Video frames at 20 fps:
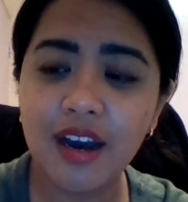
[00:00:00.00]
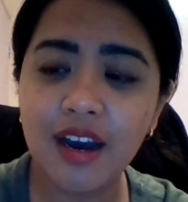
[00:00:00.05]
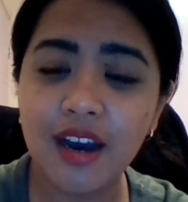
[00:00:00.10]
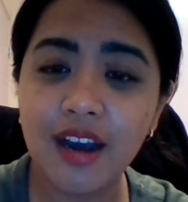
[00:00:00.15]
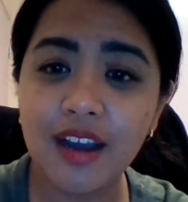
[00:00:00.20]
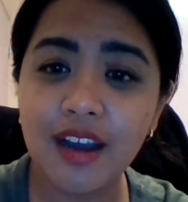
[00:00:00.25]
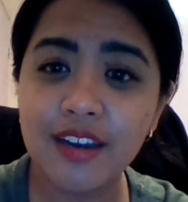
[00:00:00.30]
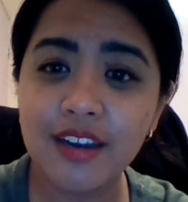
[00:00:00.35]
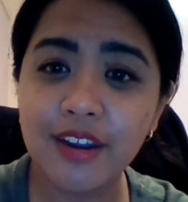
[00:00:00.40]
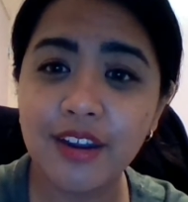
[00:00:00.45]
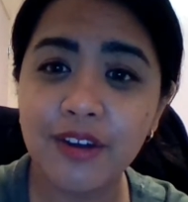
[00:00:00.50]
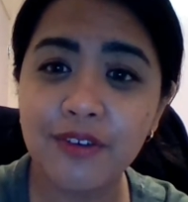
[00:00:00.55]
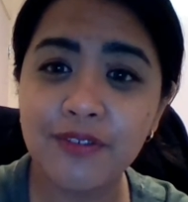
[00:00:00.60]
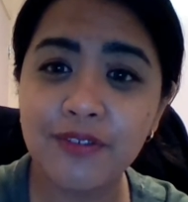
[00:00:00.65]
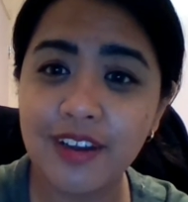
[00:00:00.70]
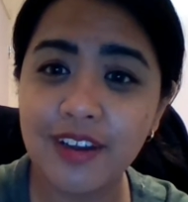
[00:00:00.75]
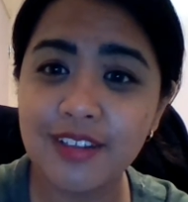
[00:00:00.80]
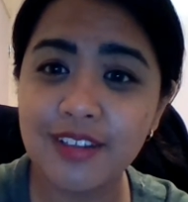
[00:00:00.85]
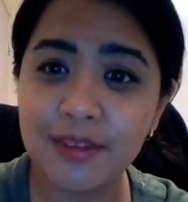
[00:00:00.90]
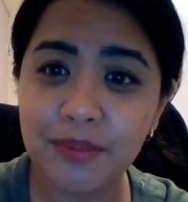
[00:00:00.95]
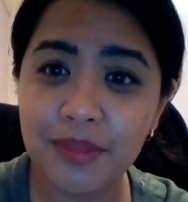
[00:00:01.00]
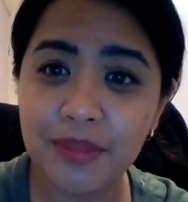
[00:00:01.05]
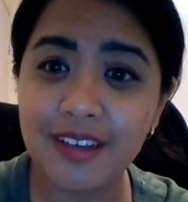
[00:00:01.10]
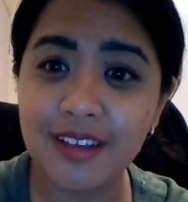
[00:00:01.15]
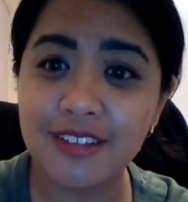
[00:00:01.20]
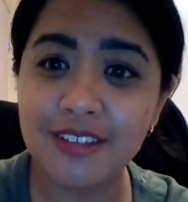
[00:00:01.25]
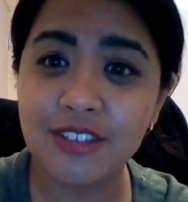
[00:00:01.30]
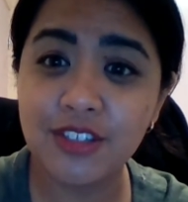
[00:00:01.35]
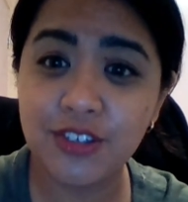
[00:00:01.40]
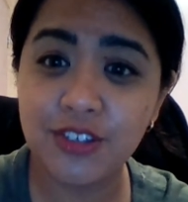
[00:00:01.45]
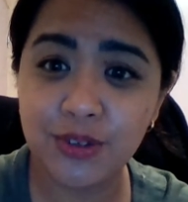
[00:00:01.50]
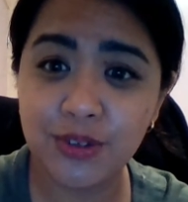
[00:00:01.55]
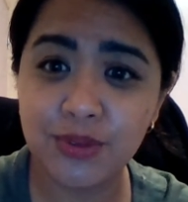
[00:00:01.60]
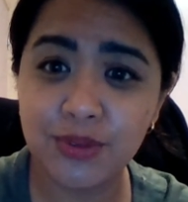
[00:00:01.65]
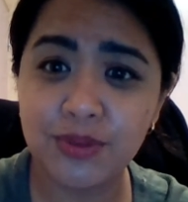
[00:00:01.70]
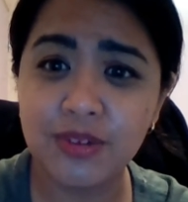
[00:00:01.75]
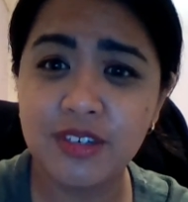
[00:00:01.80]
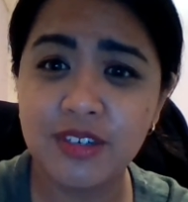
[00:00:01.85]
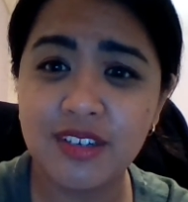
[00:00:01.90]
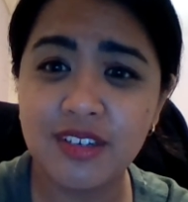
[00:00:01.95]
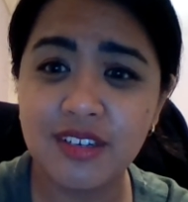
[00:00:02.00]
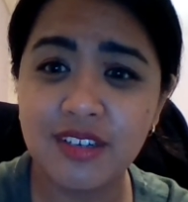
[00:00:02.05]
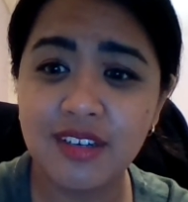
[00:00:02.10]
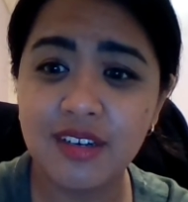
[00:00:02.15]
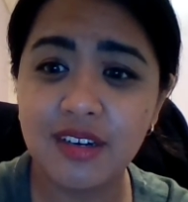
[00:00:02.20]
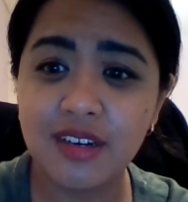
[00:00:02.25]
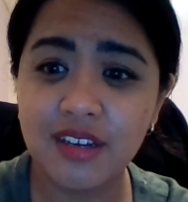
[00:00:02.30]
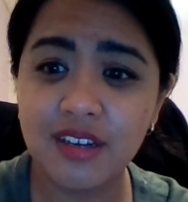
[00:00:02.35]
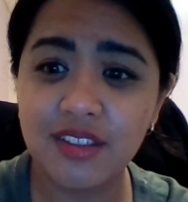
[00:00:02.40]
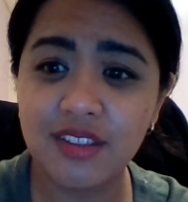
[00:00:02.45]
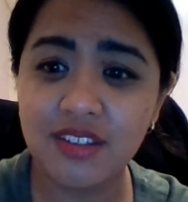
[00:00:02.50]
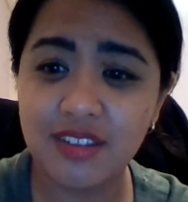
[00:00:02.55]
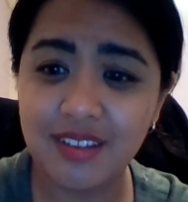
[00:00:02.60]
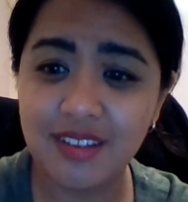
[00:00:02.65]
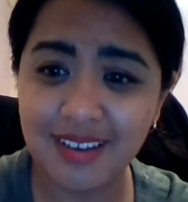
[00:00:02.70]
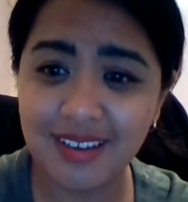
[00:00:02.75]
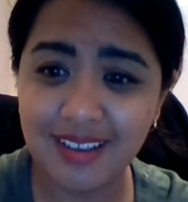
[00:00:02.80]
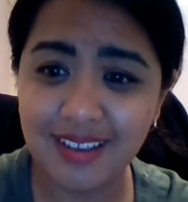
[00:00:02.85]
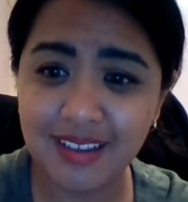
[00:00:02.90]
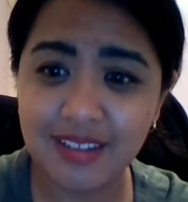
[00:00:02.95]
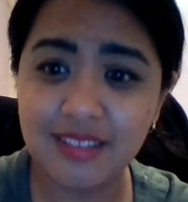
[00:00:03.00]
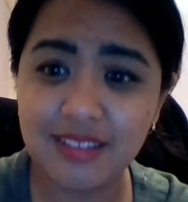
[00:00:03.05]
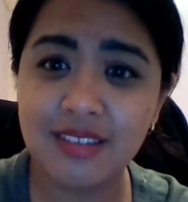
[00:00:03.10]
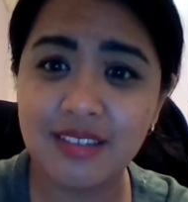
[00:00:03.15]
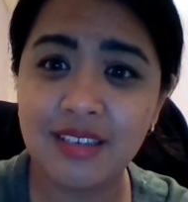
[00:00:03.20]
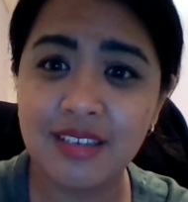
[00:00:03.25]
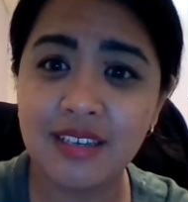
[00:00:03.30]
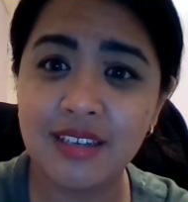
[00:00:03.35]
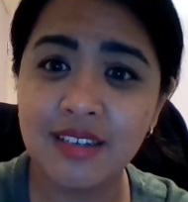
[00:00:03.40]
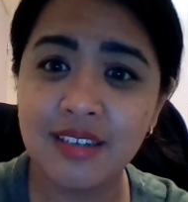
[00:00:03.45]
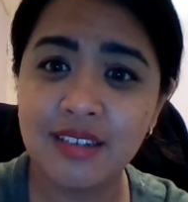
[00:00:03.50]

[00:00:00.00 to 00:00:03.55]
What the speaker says: I need to go find something else to do other than eat.